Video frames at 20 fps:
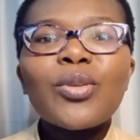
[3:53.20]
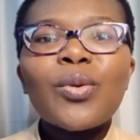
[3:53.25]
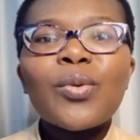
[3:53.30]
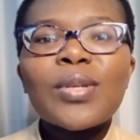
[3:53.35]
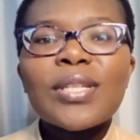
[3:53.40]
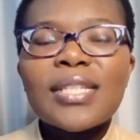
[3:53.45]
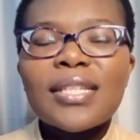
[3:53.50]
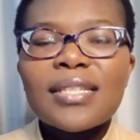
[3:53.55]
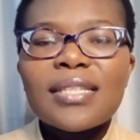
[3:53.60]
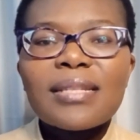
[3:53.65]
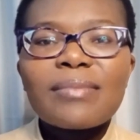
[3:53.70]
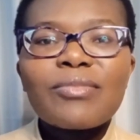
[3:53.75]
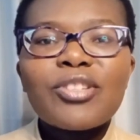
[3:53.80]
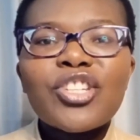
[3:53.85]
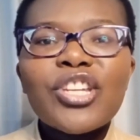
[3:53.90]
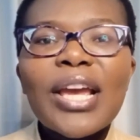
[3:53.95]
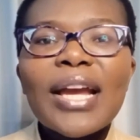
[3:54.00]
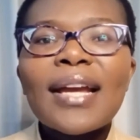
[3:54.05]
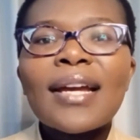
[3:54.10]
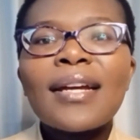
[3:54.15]
system
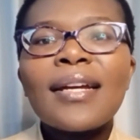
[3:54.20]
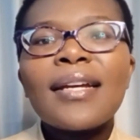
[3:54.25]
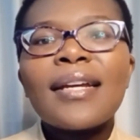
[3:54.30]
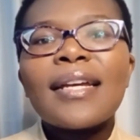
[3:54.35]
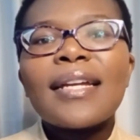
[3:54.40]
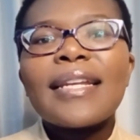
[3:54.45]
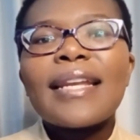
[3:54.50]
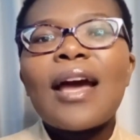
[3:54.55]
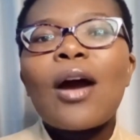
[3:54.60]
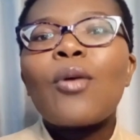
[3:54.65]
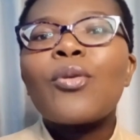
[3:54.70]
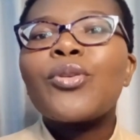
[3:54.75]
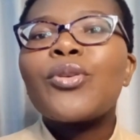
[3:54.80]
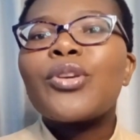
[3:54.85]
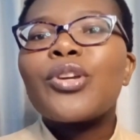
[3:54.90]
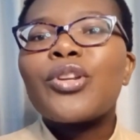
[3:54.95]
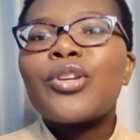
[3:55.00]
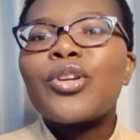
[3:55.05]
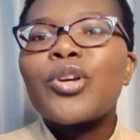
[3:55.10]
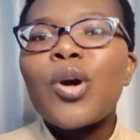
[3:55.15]
check. Now you
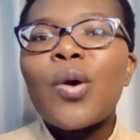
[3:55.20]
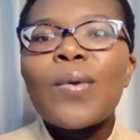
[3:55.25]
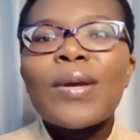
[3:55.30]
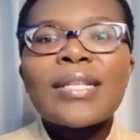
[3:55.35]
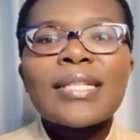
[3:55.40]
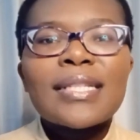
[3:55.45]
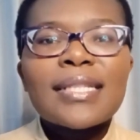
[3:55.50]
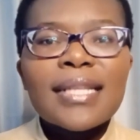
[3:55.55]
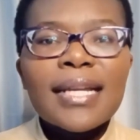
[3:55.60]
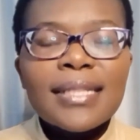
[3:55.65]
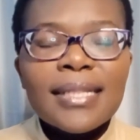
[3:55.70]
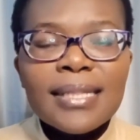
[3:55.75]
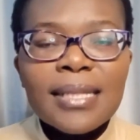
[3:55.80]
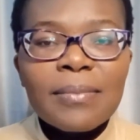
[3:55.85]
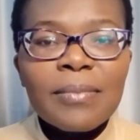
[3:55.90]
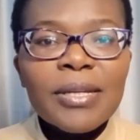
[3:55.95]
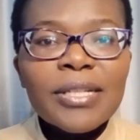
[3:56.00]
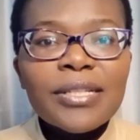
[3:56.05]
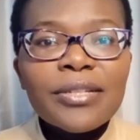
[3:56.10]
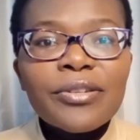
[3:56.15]
can go and study the
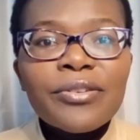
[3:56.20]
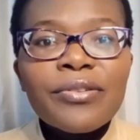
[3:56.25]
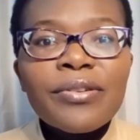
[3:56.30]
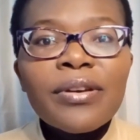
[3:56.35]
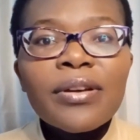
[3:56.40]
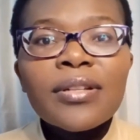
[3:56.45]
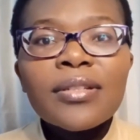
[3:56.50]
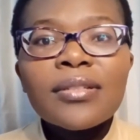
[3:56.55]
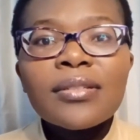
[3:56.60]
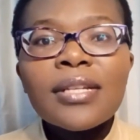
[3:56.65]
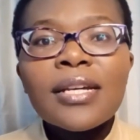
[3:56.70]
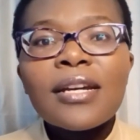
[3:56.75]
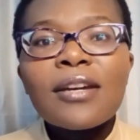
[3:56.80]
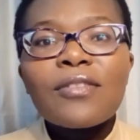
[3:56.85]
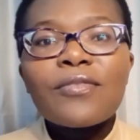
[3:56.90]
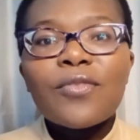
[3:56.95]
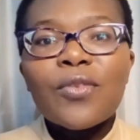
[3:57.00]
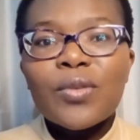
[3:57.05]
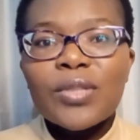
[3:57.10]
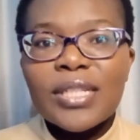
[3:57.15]
material
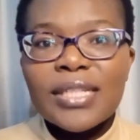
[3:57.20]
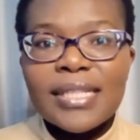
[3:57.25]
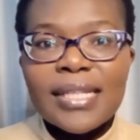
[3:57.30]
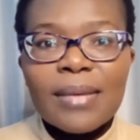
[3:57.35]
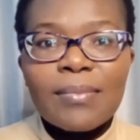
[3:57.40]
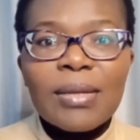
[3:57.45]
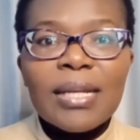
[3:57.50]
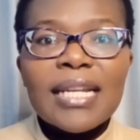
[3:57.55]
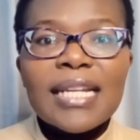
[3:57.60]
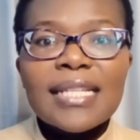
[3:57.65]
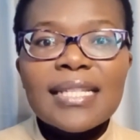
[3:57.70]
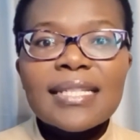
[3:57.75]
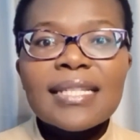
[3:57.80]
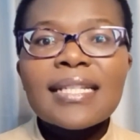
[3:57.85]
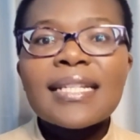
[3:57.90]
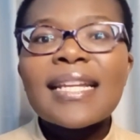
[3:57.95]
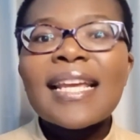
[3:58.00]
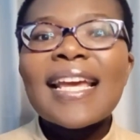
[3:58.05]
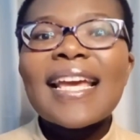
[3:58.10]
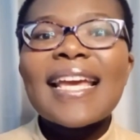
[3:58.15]
for the demo
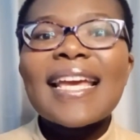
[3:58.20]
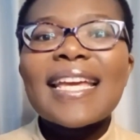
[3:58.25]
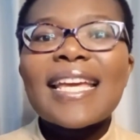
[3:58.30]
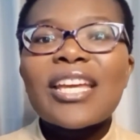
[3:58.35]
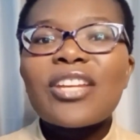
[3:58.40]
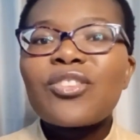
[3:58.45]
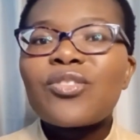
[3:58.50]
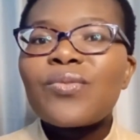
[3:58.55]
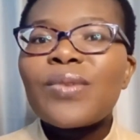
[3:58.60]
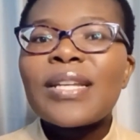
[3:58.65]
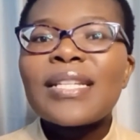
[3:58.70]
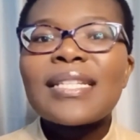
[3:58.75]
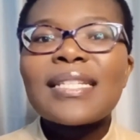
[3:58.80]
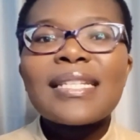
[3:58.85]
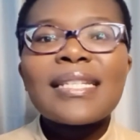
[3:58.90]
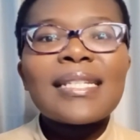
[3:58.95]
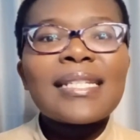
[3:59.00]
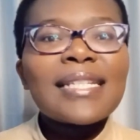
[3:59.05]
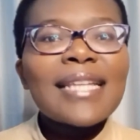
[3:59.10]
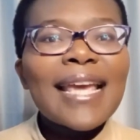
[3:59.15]
lesson. Get
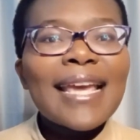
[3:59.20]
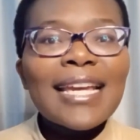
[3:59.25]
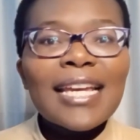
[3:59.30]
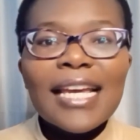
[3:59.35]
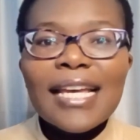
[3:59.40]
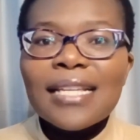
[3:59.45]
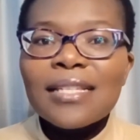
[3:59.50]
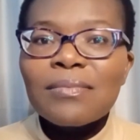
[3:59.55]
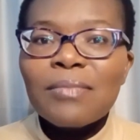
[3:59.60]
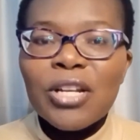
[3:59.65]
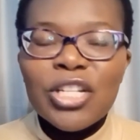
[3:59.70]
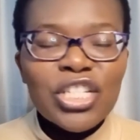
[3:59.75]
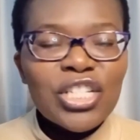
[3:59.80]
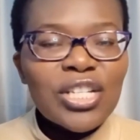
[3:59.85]
ready, take as much